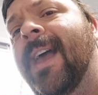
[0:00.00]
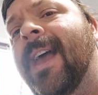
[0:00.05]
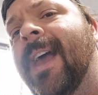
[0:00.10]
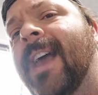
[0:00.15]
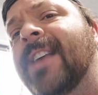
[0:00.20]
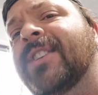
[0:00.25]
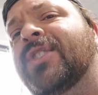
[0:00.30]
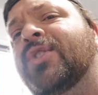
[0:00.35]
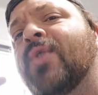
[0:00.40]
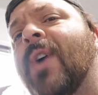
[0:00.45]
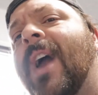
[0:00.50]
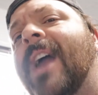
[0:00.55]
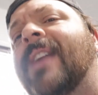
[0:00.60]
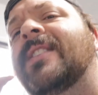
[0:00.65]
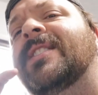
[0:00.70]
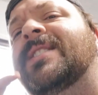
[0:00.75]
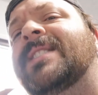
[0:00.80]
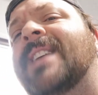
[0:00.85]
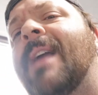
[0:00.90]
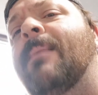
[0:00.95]
It's trying
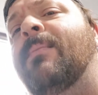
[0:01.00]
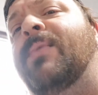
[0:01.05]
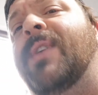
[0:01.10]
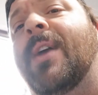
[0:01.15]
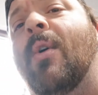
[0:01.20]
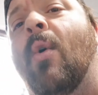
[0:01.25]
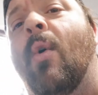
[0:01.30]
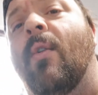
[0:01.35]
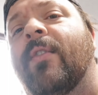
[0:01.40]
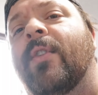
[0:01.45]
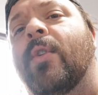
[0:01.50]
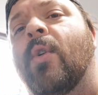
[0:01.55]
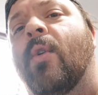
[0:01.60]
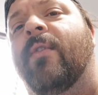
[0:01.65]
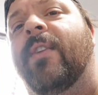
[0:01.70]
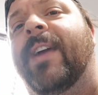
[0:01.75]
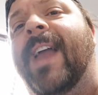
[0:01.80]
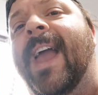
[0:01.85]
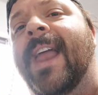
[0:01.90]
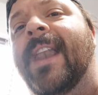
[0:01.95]
the same thing over and
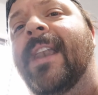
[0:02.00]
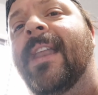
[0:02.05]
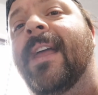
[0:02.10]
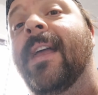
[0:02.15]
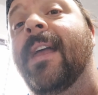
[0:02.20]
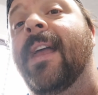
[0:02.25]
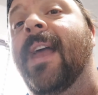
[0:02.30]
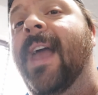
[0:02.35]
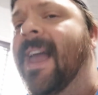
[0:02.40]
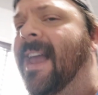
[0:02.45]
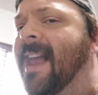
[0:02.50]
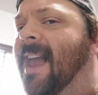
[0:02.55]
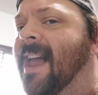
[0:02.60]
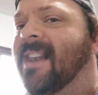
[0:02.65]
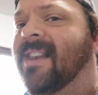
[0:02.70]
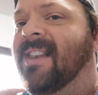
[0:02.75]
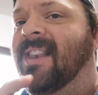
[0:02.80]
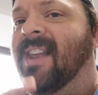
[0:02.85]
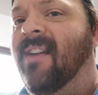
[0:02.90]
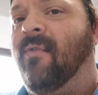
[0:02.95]
over again and
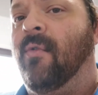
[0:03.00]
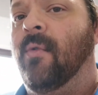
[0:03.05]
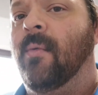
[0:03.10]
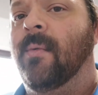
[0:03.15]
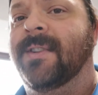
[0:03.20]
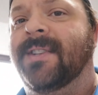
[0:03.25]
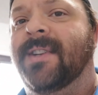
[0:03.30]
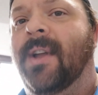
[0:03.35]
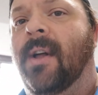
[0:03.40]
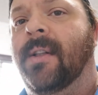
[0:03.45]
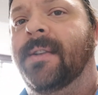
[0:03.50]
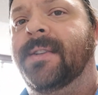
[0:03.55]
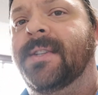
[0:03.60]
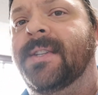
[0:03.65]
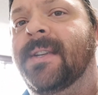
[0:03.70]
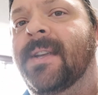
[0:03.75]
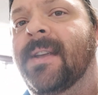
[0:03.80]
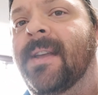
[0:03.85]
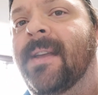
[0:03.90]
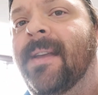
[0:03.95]
getting different
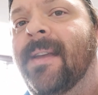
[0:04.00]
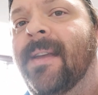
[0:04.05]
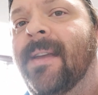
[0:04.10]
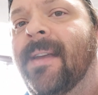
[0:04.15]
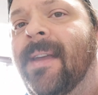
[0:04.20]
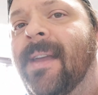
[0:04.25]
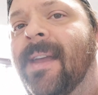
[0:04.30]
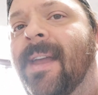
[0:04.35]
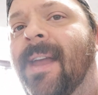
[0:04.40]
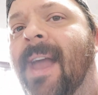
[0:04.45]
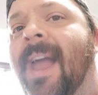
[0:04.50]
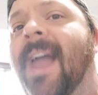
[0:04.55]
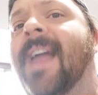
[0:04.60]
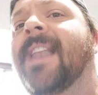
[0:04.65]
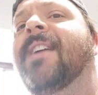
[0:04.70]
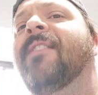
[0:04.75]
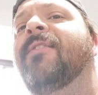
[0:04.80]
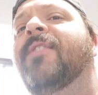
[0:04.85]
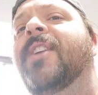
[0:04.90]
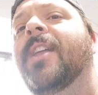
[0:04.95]
results.
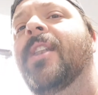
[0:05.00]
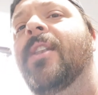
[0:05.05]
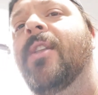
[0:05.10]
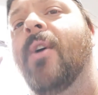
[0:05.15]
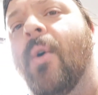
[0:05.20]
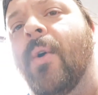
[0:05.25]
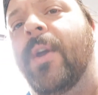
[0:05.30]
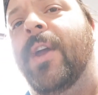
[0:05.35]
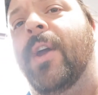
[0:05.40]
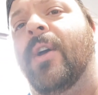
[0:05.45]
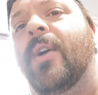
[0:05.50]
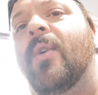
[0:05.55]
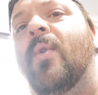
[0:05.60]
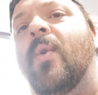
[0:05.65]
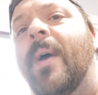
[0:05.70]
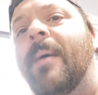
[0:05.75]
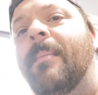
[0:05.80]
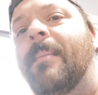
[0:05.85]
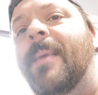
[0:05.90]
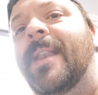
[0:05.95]
And if you know your
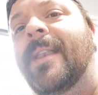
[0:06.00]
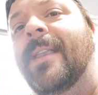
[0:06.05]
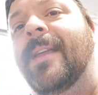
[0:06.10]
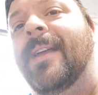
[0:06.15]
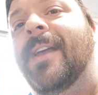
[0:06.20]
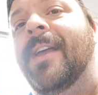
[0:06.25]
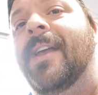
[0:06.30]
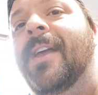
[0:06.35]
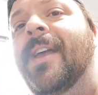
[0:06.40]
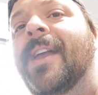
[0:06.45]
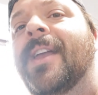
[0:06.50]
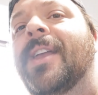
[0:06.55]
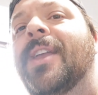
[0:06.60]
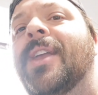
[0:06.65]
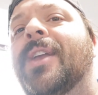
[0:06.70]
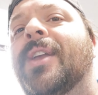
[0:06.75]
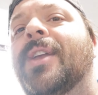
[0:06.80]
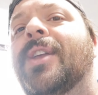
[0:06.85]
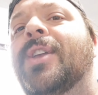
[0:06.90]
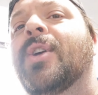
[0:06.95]
equipment,
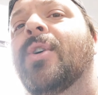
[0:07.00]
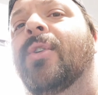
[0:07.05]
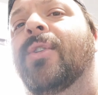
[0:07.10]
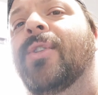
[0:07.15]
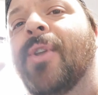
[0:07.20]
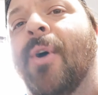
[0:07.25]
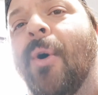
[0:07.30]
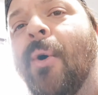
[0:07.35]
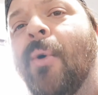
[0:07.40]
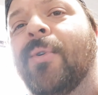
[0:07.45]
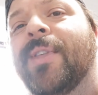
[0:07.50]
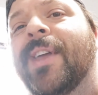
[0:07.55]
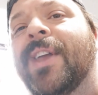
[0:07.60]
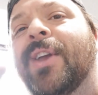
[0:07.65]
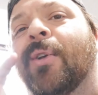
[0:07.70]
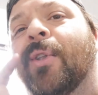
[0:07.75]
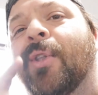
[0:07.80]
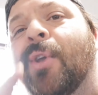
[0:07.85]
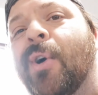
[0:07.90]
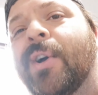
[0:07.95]
you'll know that
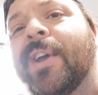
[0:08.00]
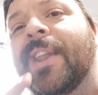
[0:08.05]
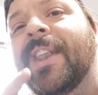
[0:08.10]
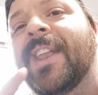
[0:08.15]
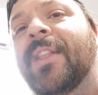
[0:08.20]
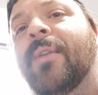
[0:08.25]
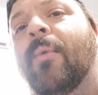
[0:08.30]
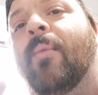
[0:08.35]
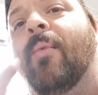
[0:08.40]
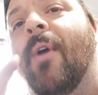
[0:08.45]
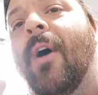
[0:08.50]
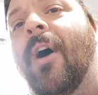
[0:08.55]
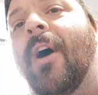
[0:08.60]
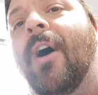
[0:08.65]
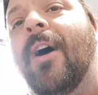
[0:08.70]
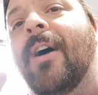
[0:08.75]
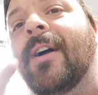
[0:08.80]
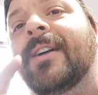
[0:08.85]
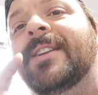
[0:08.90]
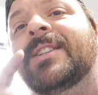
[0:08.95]
you're looking in the
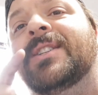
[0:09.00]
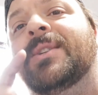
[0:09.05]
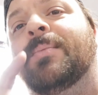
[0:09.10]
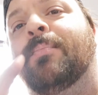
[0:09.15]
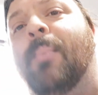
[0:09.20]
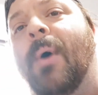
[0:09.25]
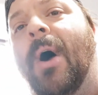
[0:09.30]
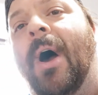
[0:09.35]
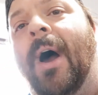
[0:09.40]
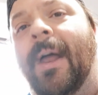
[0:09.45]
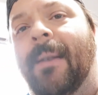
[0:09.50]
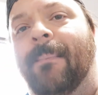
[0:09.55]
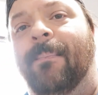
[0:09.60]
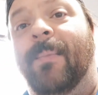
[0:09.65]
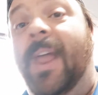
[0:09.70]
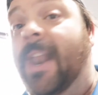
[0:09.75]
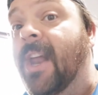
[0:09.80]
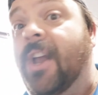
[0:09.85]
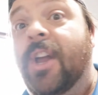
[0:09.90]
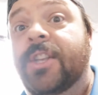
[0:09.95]
wrong spot.
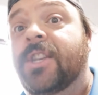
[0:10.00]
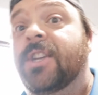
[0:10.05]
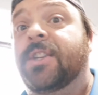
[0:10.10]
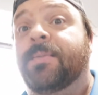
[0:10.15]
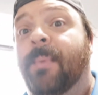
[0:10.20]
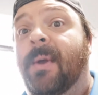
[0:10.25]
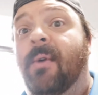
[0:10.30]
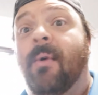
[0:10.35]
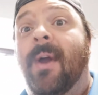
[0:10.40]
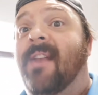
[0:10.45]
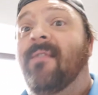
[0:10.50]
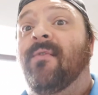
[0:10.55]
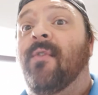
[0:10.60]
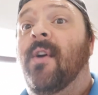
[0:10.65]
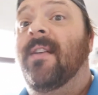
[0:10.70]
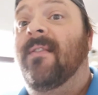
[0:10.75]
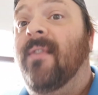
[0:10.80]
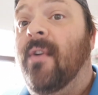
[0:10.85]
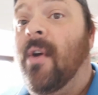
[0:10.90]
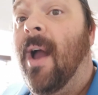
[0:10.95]
And it could just be right in
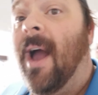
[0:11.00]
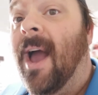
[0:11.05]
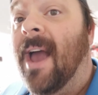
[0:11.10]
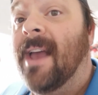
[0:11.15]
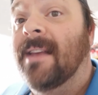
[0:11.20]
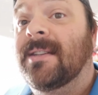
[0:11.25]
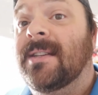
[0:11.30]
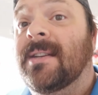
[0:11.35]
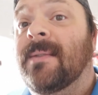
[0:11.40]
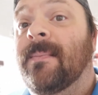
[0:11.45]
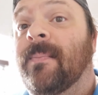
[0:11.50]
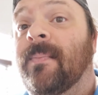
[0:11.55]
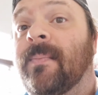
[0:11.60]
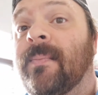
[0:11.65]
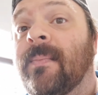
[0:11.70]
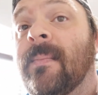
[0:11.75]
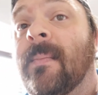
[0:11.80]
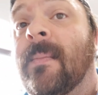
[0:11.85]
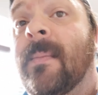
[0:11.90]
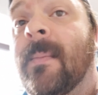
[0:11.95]
front of your eyes.
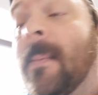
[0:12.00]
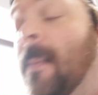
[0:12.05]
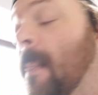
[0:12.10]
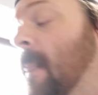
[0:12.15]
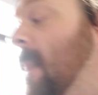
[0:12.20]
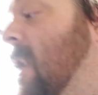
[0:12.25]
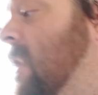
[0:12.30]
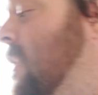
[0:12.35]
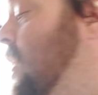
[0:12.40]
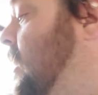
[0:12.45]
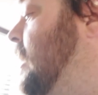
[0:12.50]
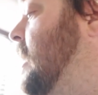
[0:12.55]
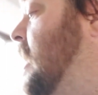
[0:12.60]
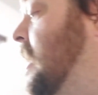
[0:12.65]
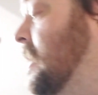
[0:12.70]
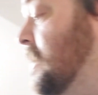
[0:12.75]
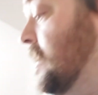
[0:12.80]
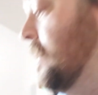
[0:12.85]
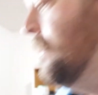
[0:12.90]
Look at this.